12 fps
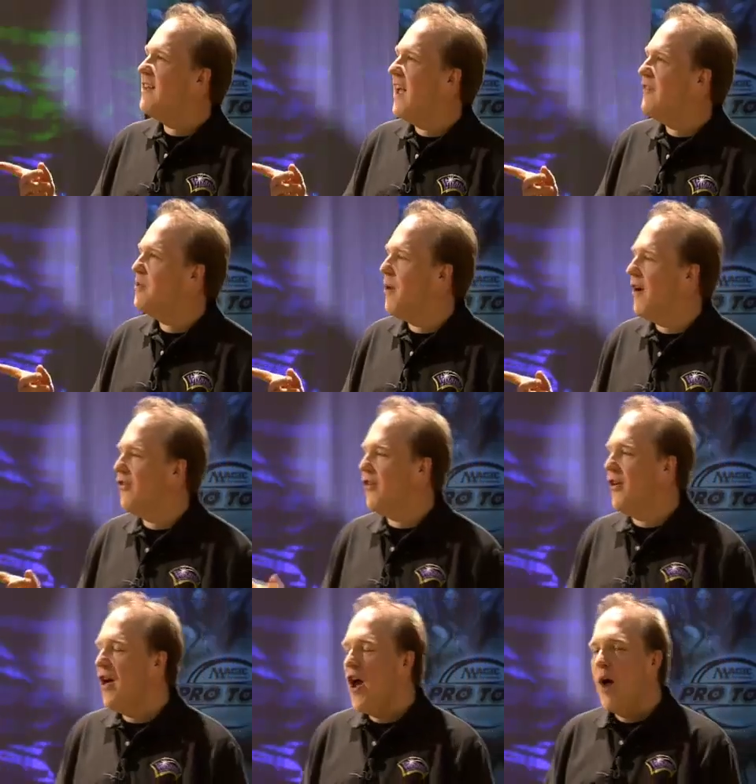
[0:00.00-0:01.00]

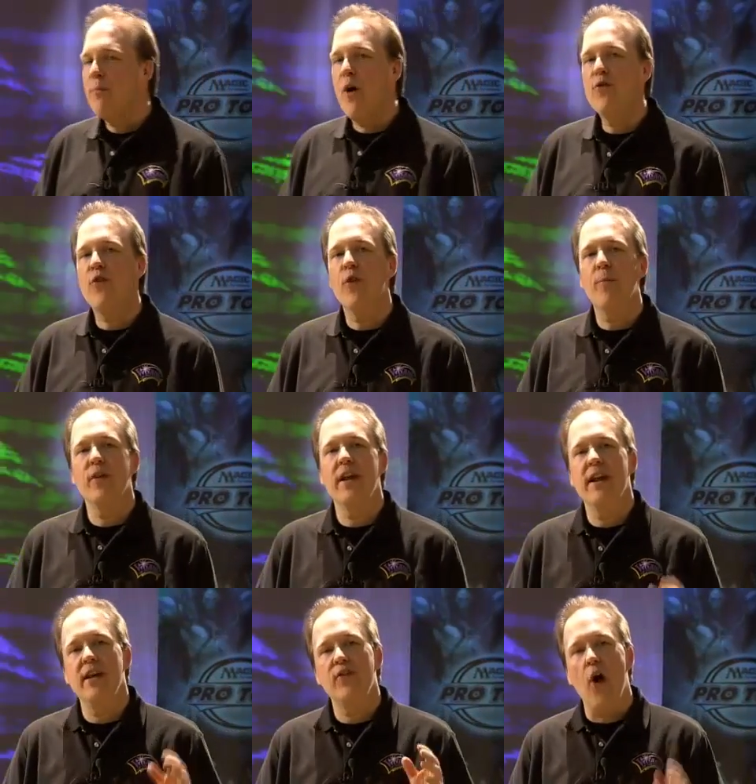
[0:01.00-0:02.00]
David-Marshall. Pro Tour
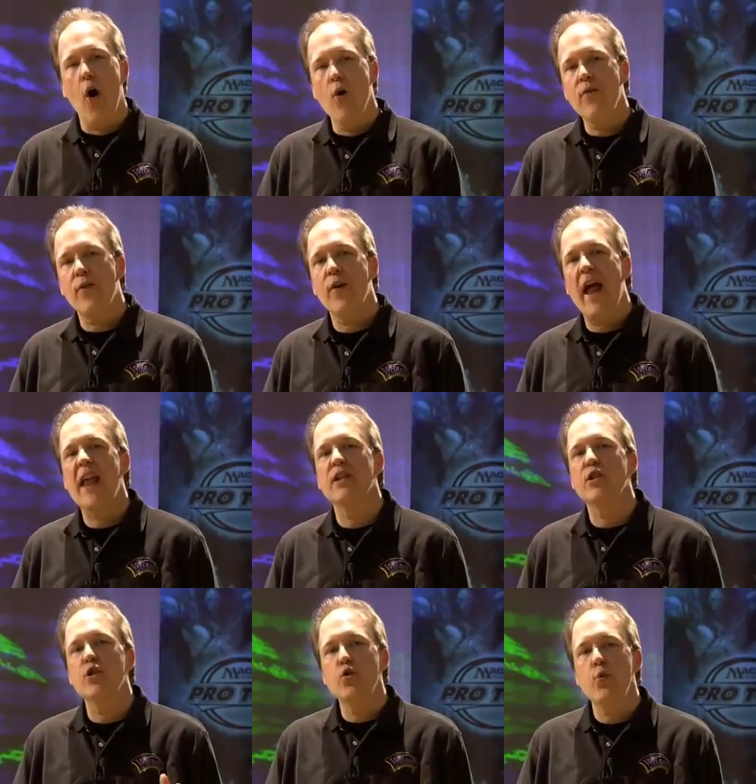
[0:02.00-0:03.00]
Berlin is over and
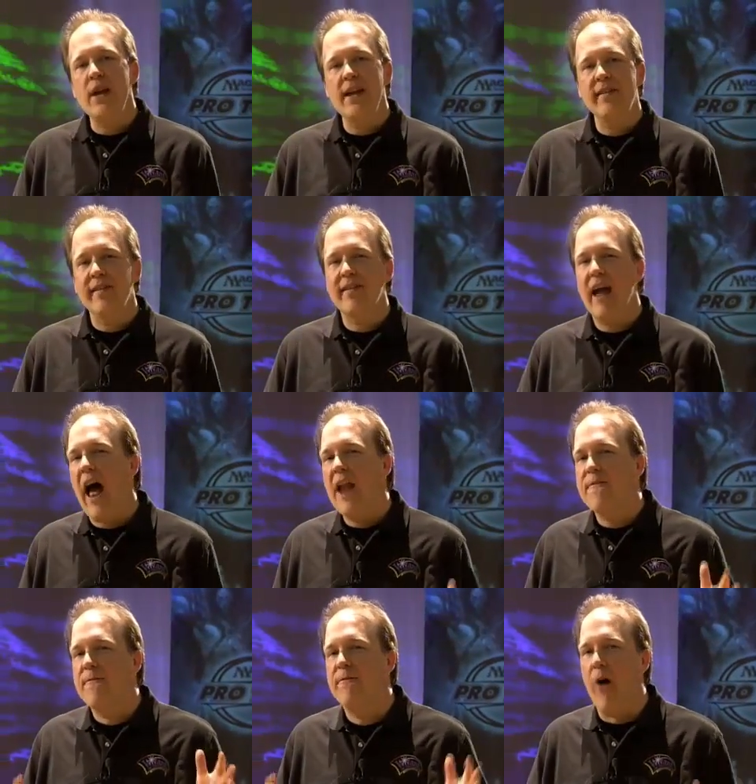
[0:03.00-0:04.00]
Luis
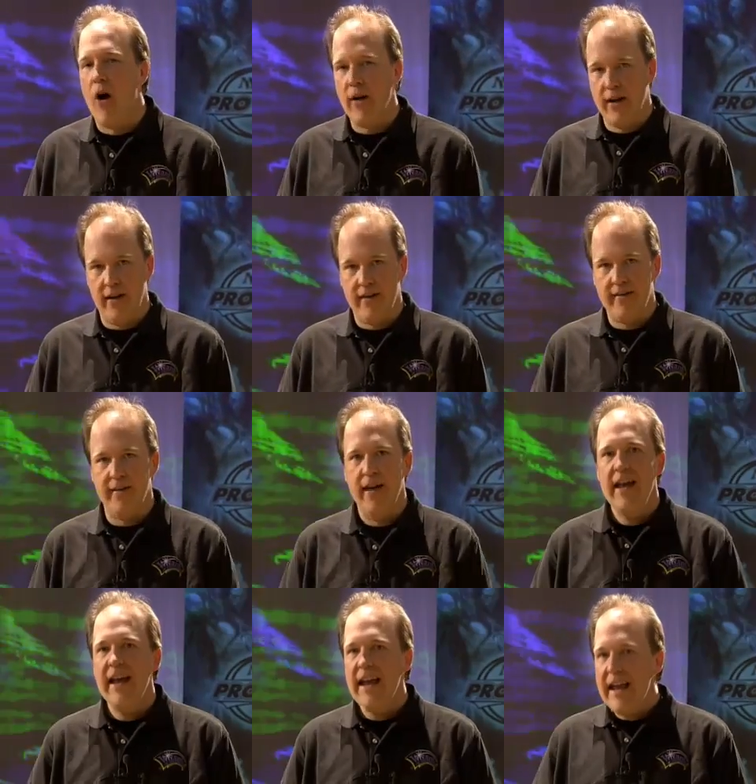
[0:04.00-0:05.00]
Scott-Vargas
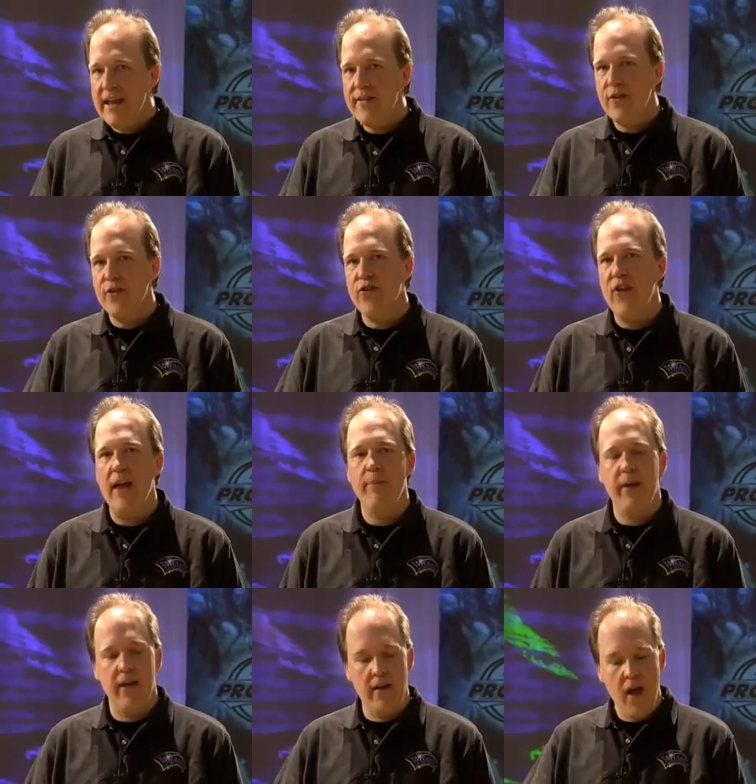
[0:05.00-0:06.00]
is your
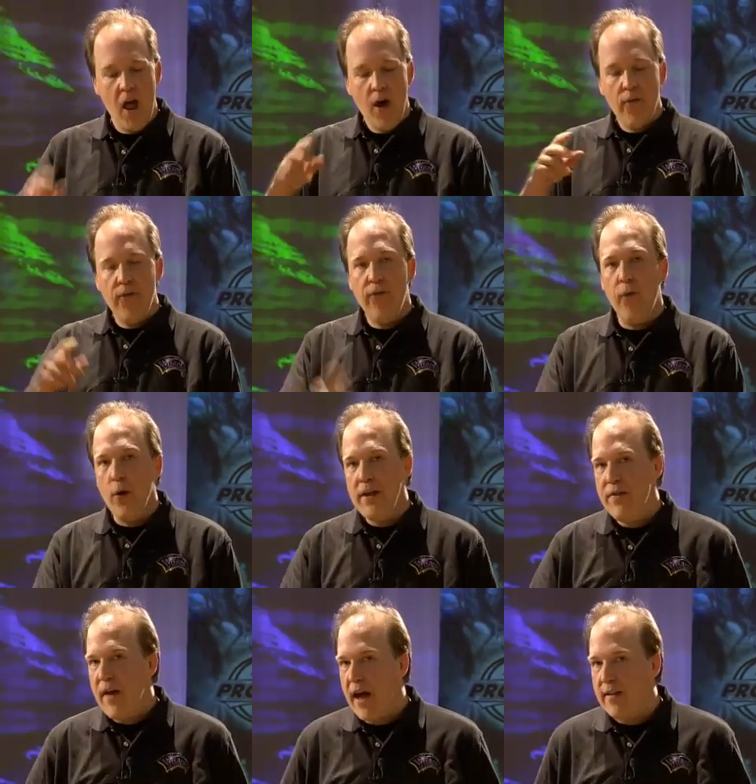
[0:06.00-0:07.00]
champion.
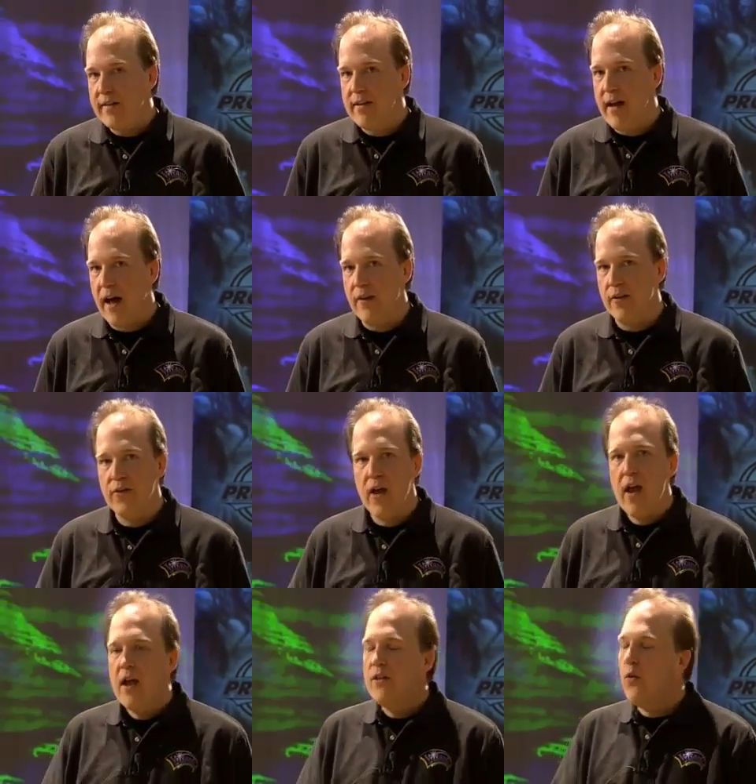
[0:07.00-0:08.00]
$40,000,
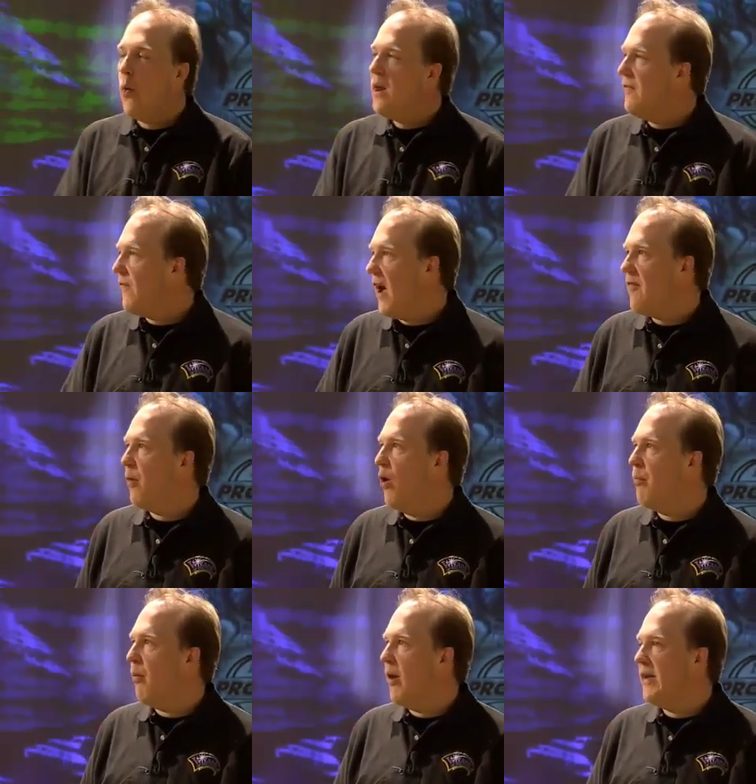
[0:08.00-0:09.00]
25 pro
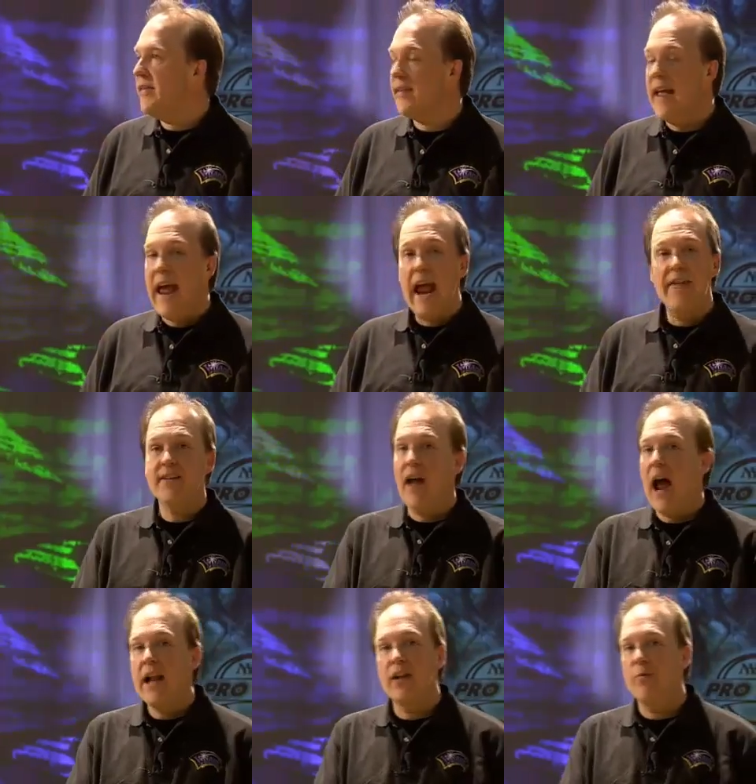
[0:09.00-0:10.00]
points, and the
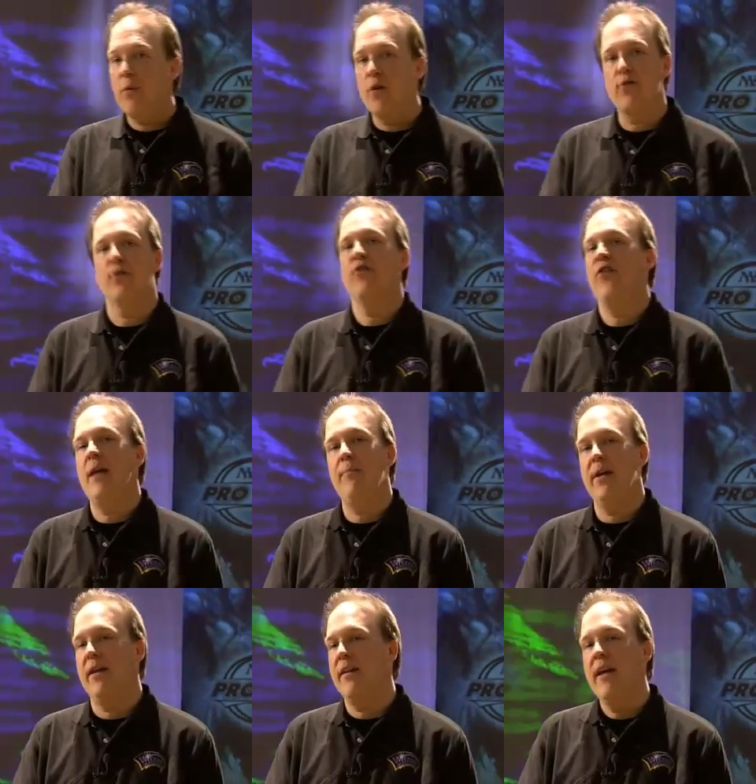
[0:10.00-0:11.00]
title of Pro Tour
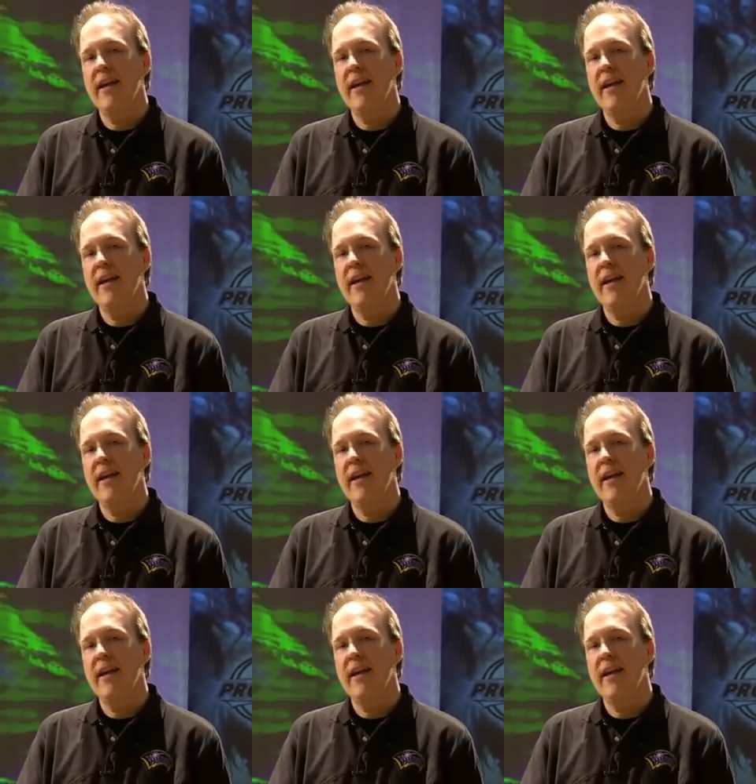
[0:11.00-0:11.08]
champion